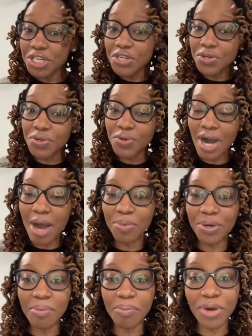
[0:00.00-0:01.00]
ado,
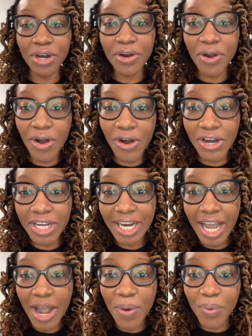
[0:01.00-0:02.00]
I'm going to bring her
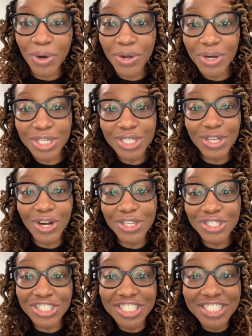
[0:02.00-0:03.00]
on and we're going to
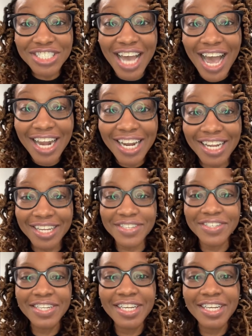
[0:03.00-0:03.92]
start just chatting.